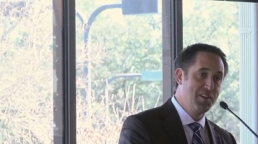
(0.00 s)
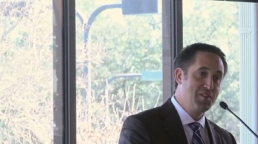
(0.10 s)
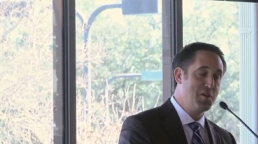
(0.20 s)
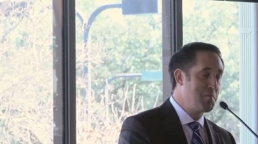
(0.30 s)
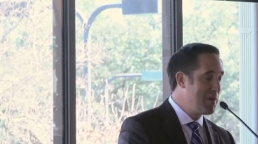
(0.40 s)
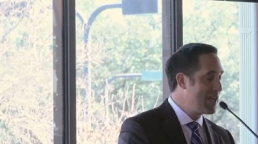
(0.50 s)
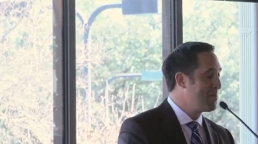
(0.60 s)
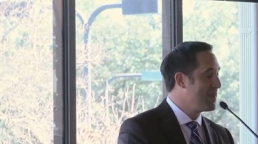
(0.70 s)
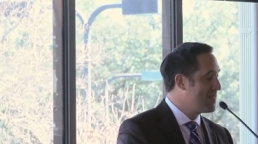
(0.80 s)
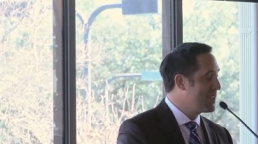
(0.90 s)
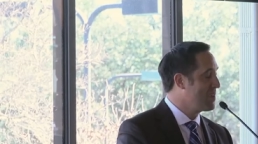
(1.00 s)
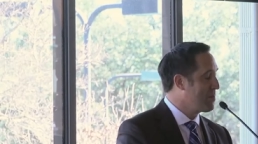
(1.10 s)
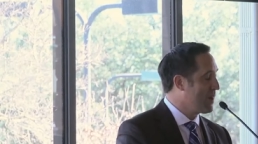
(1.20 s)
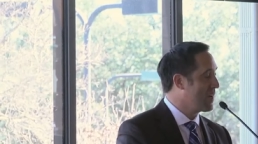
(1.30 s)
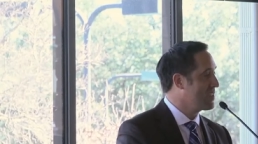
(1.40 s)
you make me think
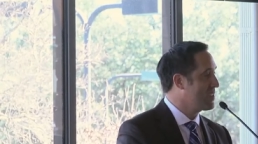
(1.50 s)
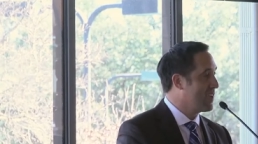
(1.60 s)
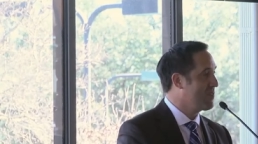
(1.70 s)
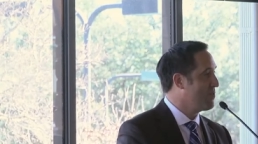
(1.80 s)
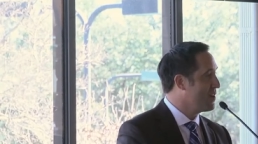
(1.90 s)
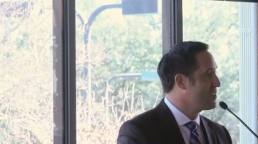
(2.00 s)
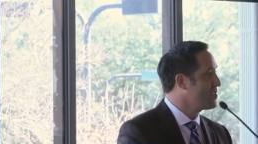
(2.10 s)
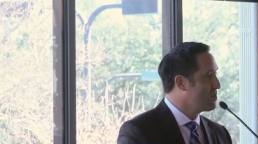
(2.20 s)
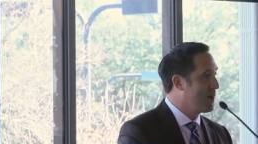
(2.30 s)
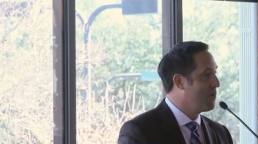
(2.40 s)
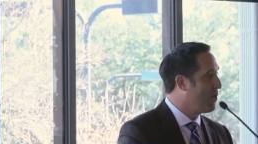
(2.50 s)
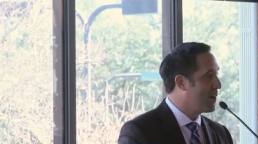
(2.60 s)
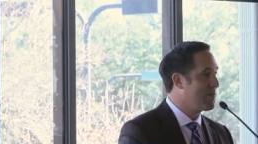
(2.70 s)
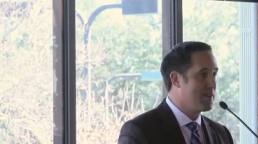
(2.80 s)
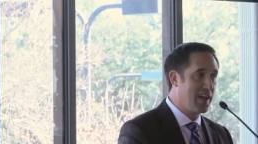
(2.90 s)
back to that face of my
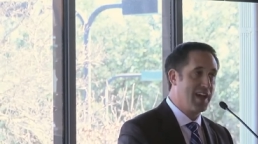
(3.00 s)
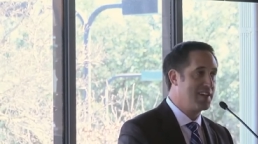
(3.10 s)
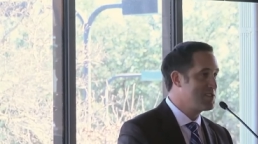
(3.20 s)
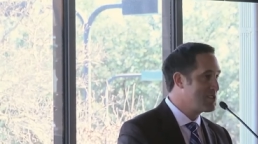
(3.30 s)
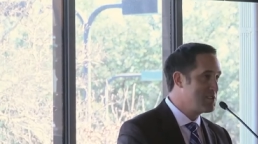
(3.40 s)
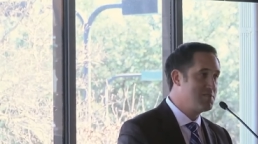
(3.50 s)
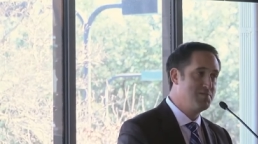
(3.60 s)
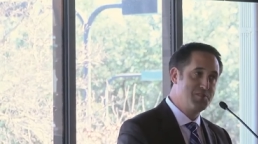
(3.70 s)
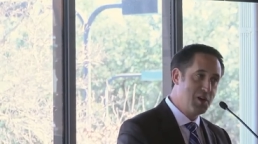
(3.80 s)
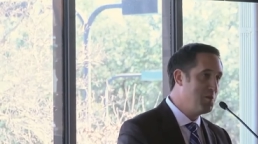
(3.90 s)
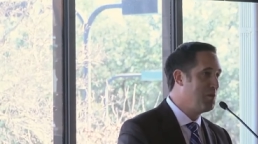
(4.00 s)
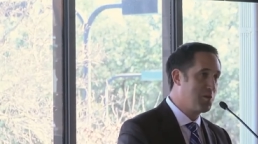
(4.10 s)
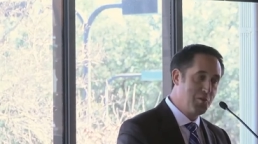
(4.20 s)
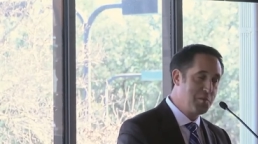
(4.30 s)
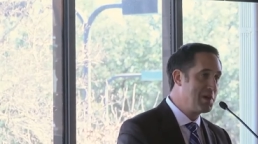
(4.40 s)
wife that I just don't
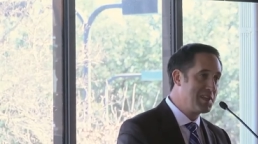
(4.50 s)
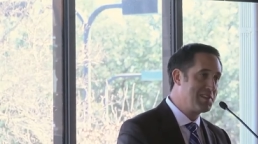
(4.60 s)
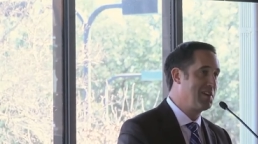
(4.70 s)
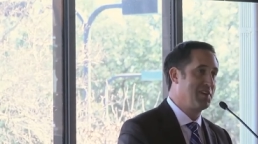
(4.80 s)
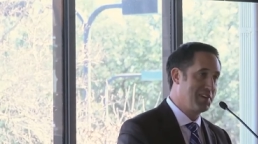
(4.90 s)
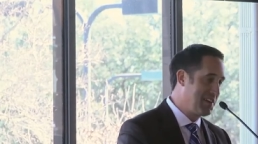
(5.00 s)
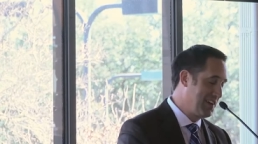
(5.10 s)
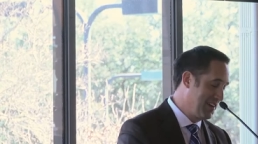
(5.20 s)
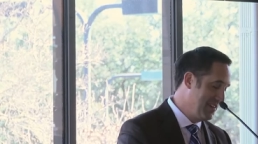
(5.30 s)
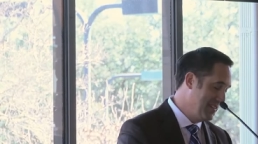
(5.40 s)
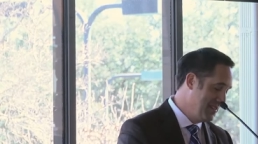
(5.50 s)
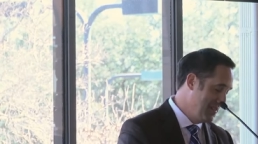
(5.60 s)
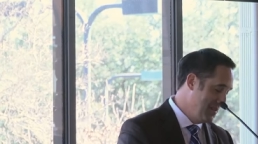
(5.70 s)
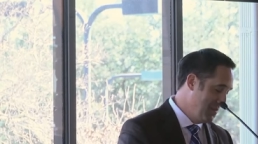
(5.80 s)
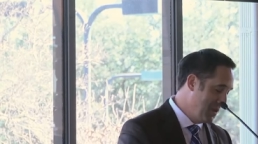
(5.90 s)
want to repeat there again.
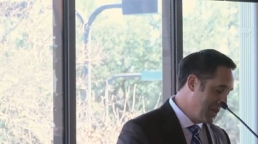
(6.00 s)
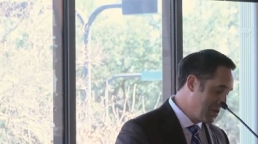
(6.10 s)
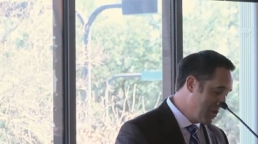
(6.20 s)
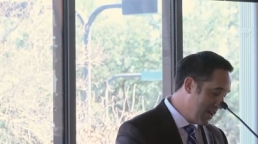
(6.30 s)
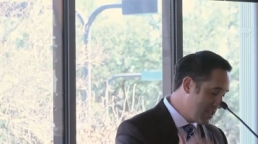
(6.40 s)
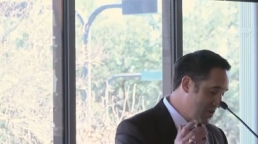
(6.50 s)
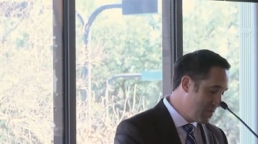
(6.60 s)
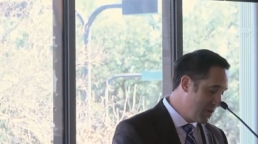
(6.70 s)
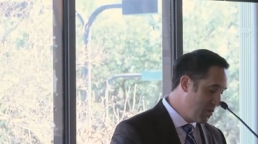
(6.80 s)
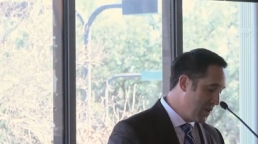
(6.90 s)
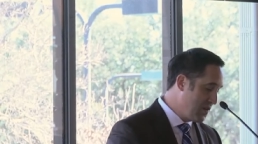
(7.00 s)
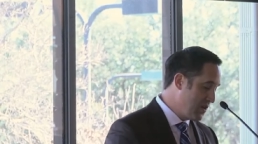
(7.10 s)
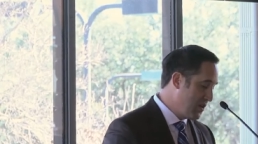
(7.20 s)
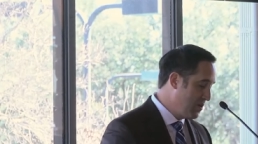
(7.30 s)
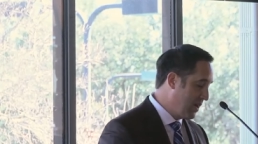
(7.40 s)
But it's great to be with
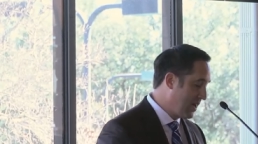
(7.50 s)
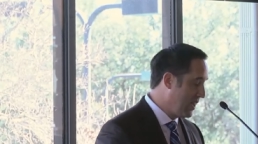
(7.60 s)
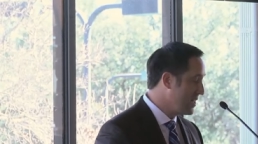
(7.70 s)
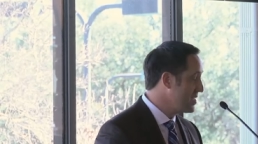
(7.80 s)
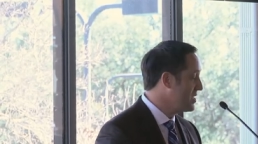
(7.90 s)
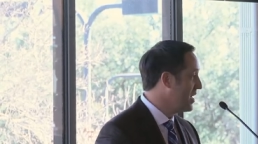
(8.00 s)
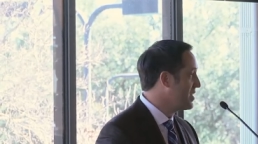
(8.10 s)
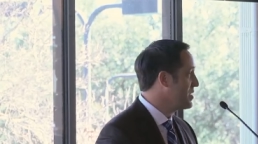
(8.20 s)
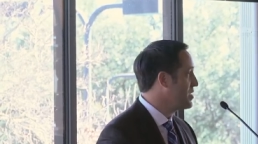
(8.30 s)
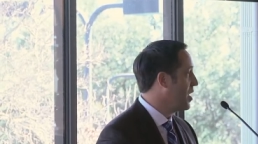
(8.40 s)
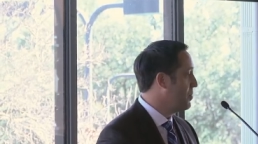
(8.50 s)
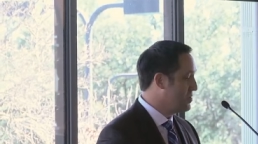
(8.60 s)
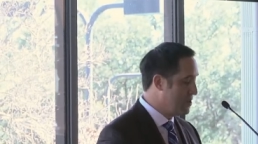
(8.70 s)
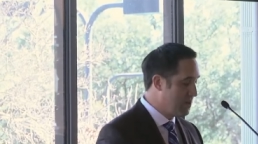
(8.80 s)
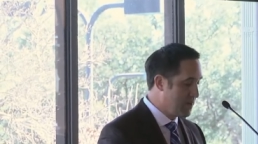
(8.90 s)
you. I'd like to take this
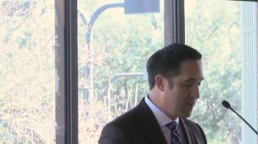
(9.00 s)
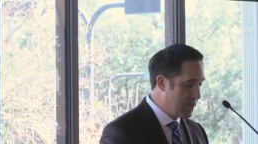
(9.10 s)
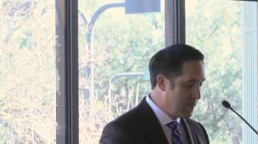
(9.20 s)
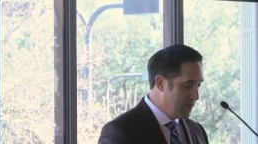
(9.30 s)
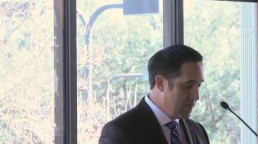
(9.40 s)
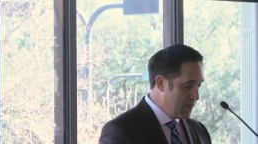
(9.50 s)
opportunity